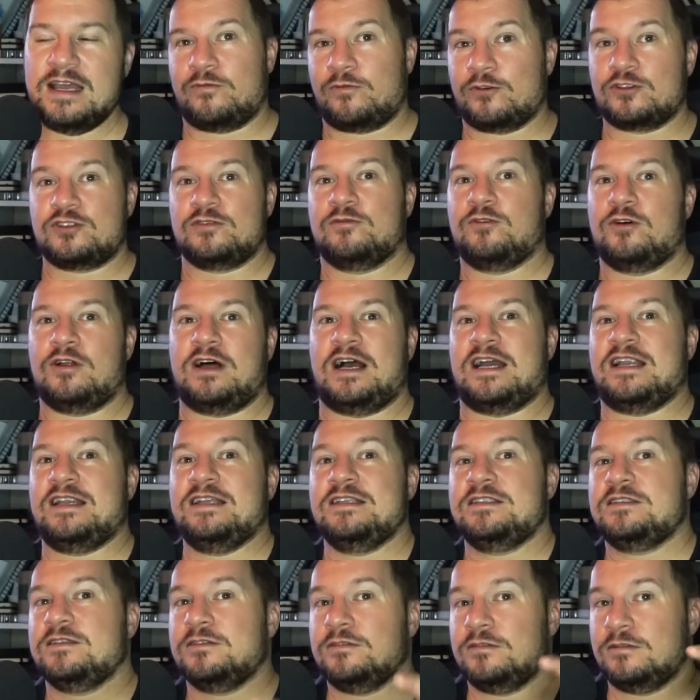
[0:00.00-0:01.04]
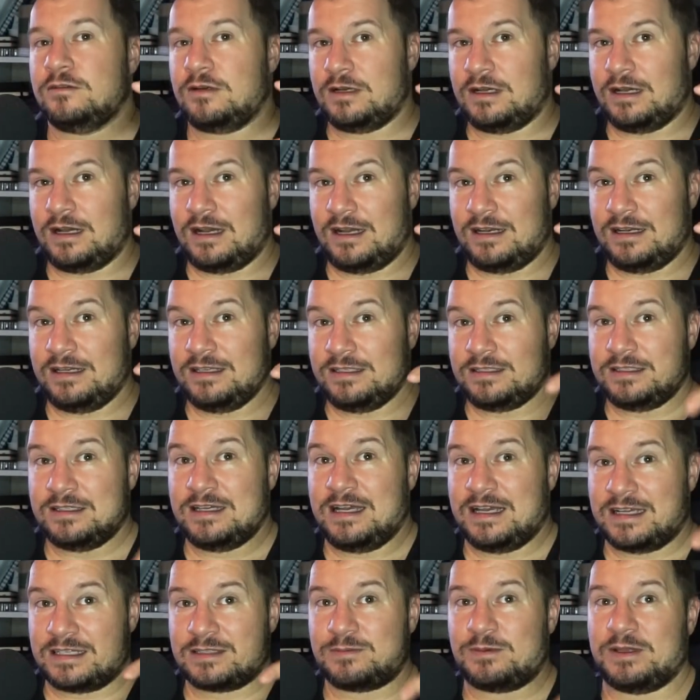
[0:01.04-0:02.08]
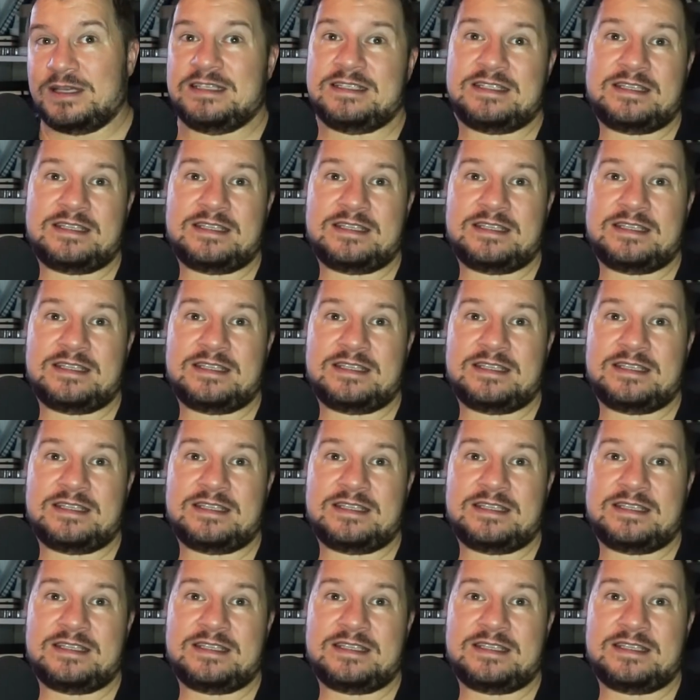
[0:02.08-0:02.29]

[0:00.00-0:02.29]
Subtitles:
First of all, I need to explain